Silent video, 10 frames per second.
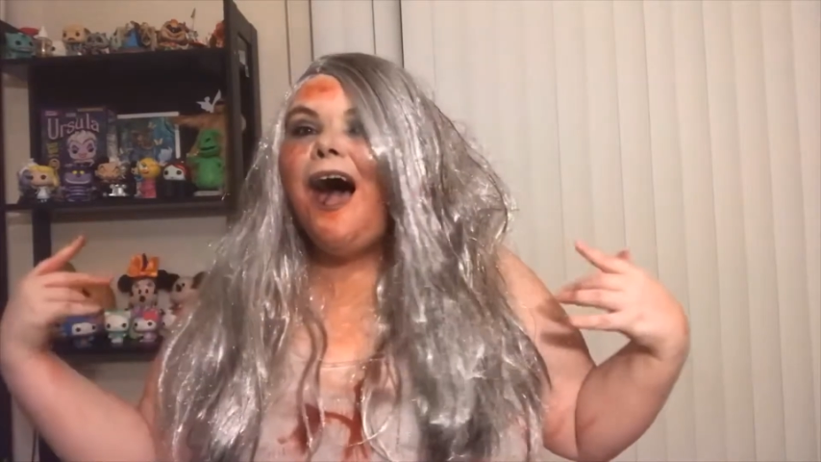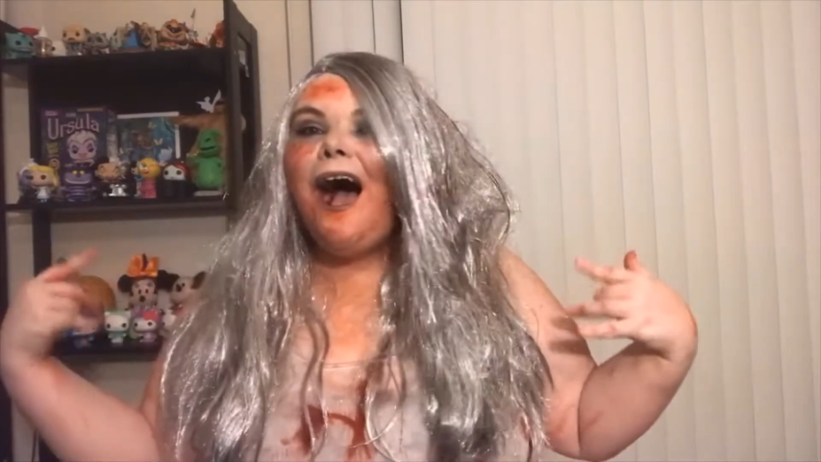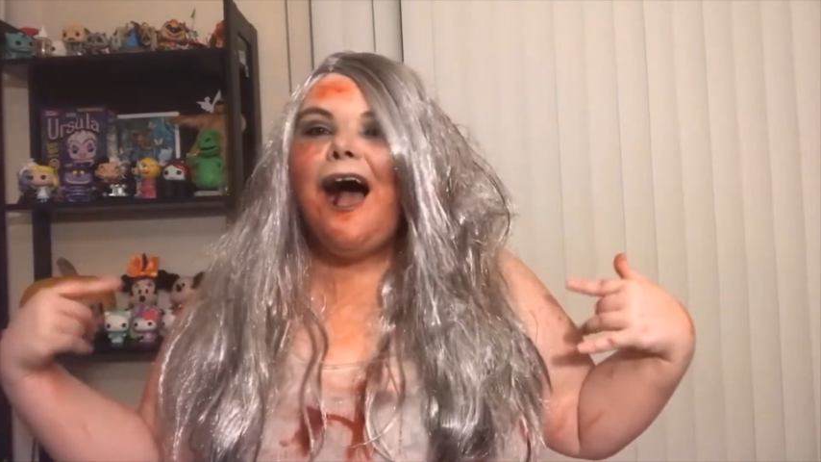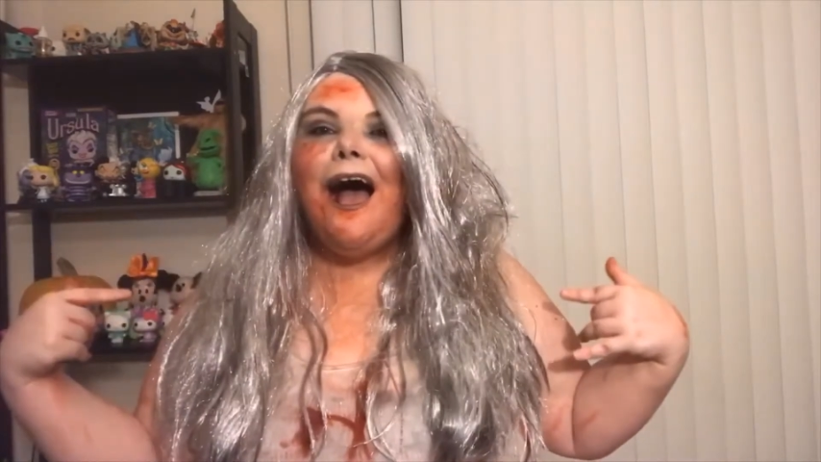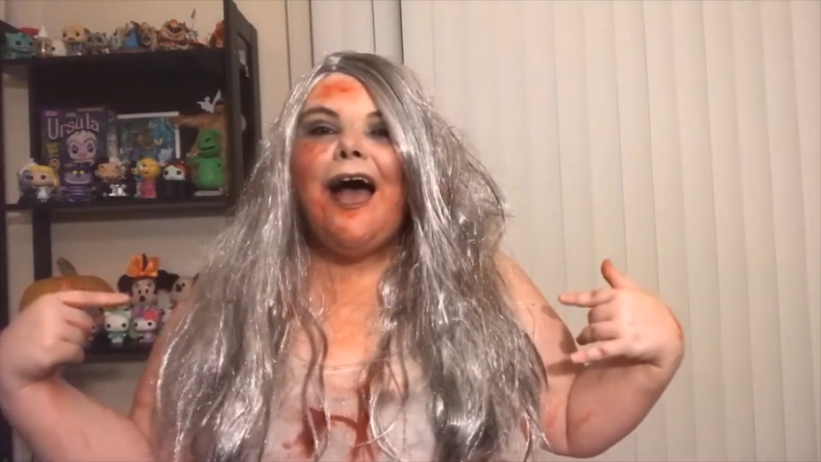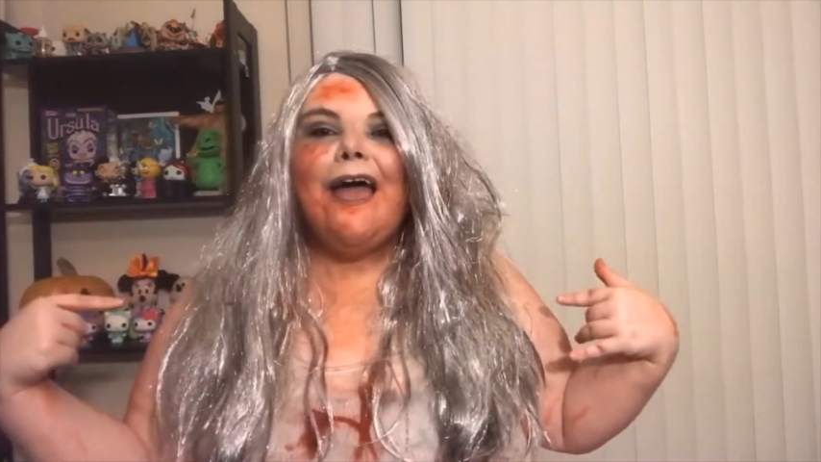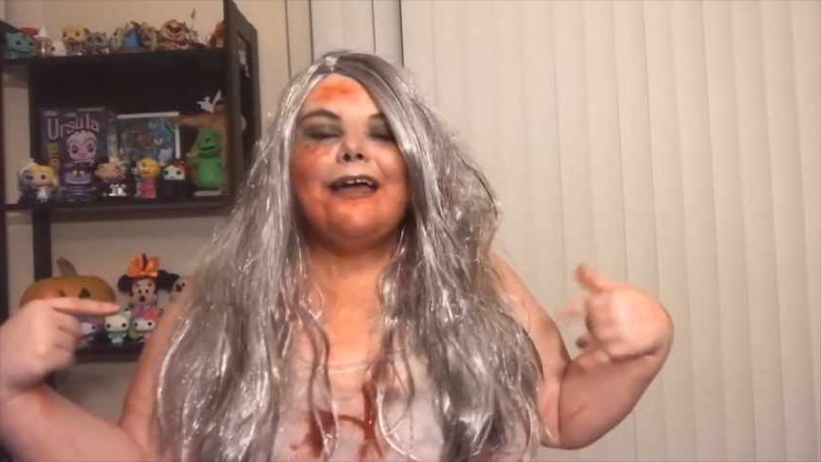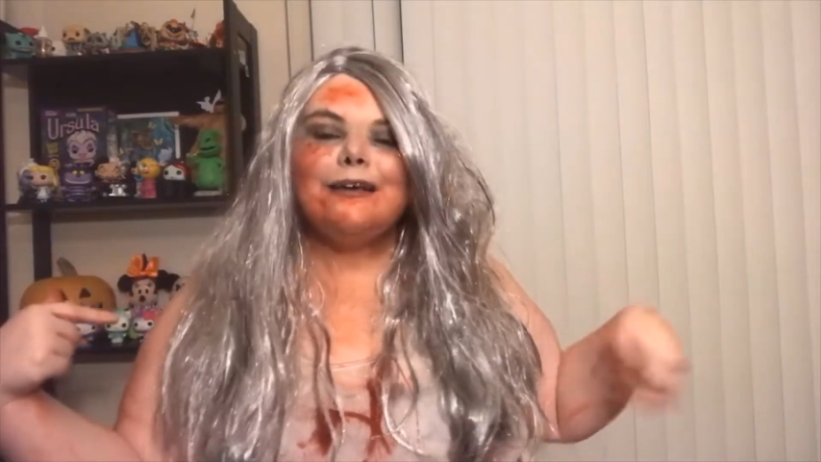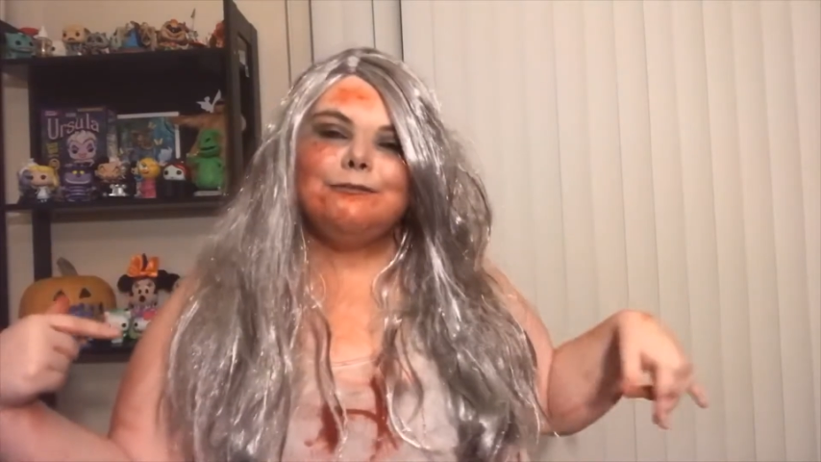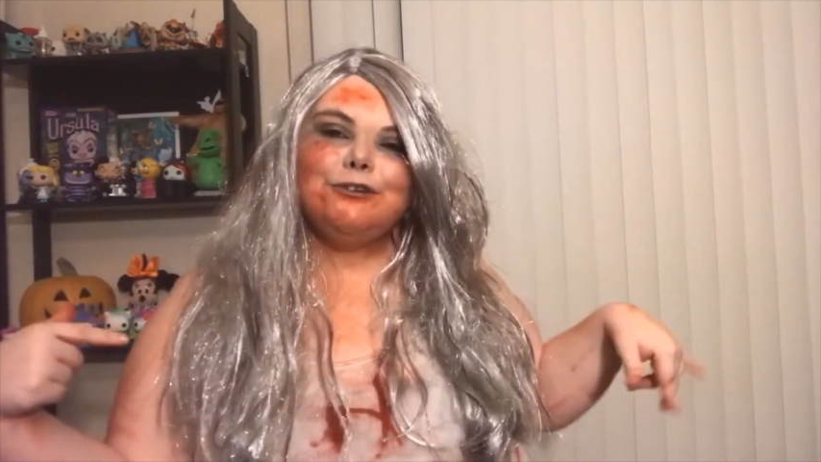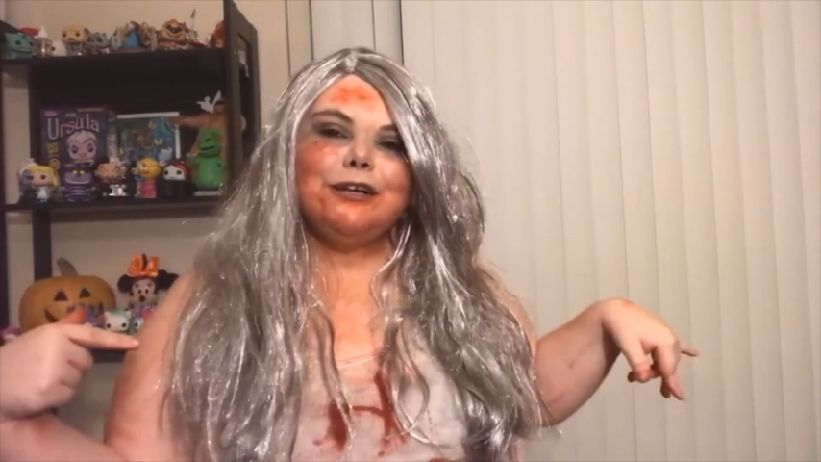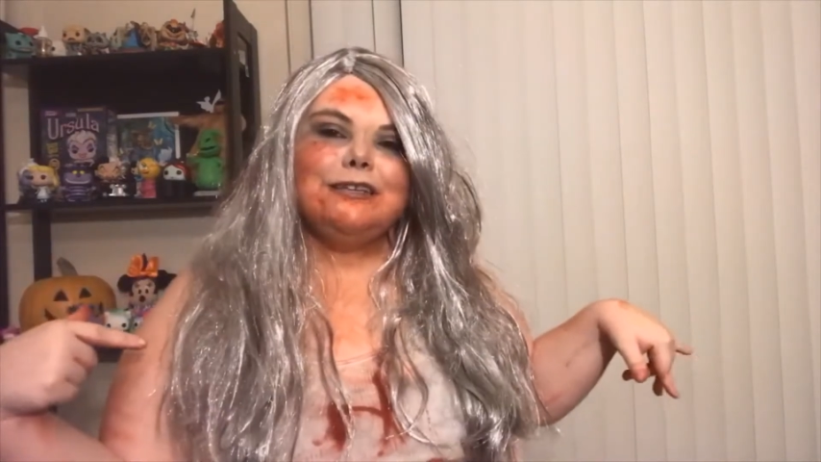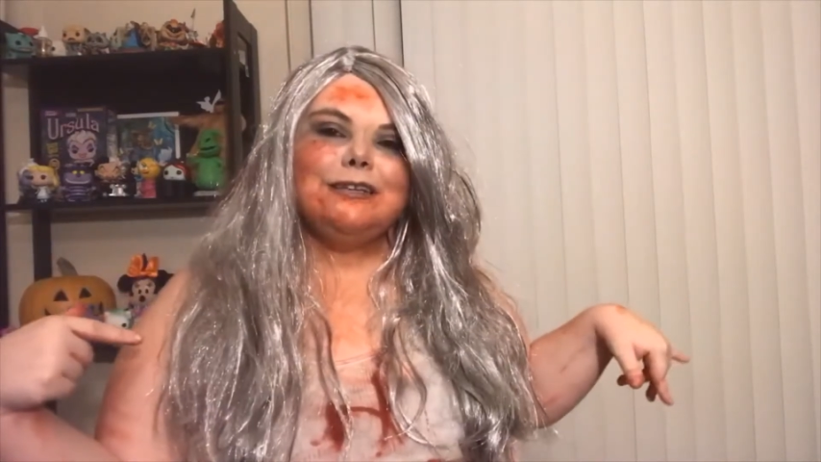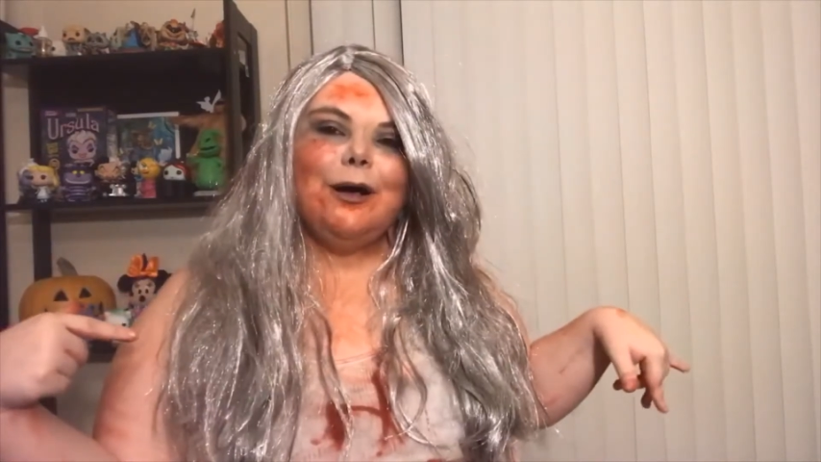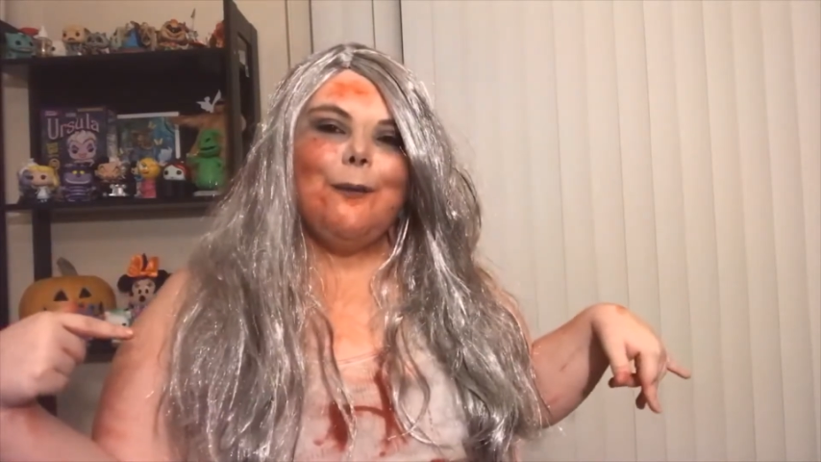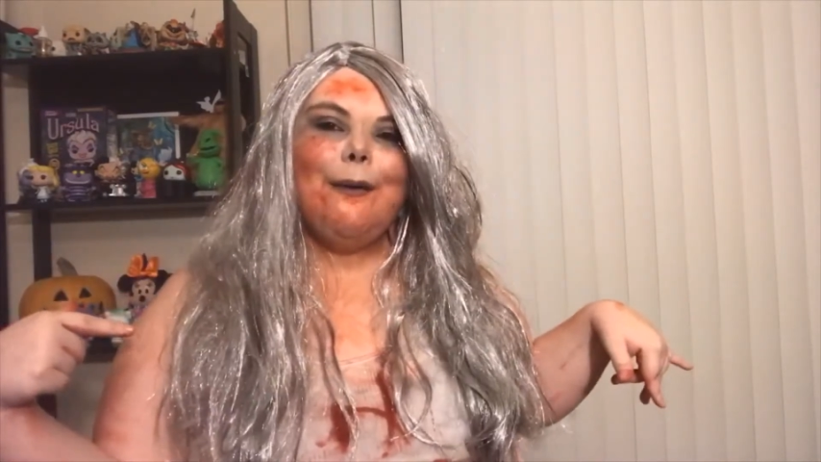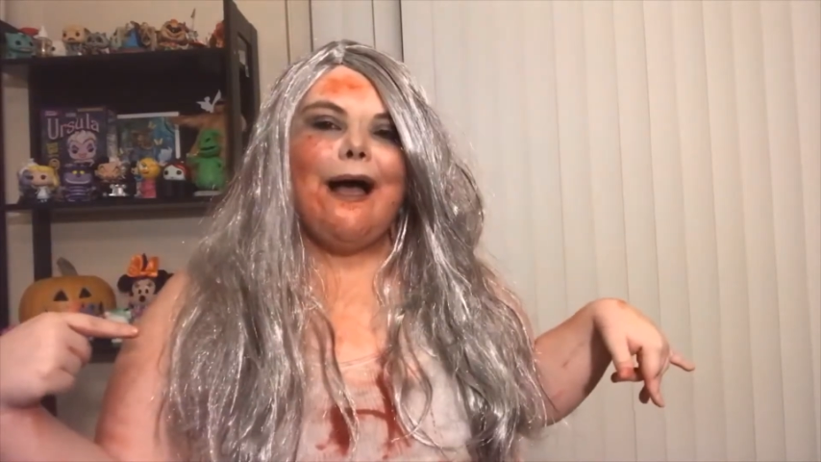I am dressed up